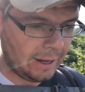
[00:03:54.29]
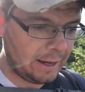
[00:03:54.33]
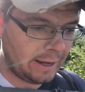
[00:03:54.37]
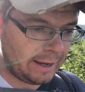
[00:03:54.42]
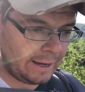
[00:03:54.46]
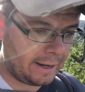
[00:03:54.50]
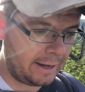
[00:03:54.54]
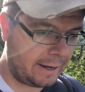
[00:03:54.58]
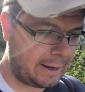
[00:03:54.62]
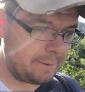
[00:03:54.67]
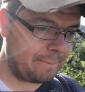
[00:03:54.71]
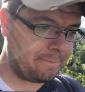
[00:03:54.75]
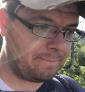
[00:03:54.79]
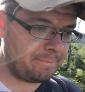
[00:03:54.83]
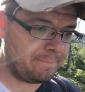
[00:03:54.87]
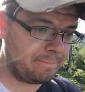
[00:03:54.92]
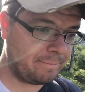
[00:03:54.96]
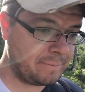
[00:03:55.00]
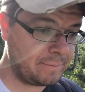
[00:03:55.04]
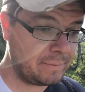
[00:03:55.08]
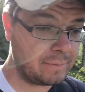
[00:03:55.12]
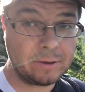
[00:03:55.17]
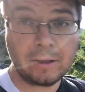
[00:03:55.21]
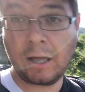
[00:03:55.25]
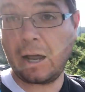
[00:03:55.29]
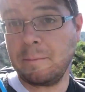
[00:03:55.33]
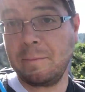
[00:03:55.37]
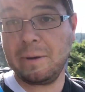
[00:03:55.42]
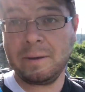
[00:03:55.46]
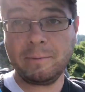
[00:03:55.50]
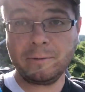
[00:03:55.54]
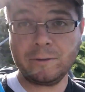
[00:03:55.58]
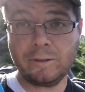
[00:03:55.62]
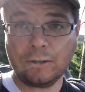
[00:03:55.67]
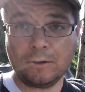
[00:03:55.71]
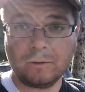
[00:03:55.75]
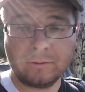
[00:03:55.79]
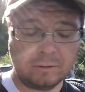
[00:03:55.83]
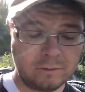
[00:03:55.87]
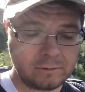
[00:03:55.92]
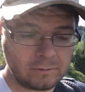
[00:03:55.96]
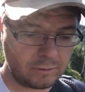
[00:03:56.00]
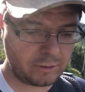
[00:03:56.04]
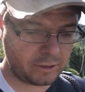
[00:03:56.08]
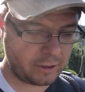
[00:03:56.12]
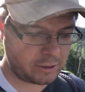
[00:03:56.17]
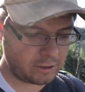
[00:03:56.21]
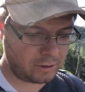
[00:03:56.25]
A lot of people do,
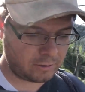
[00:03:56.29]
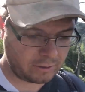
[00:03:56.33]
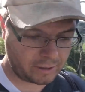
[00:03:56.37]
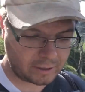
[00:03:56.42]
you know,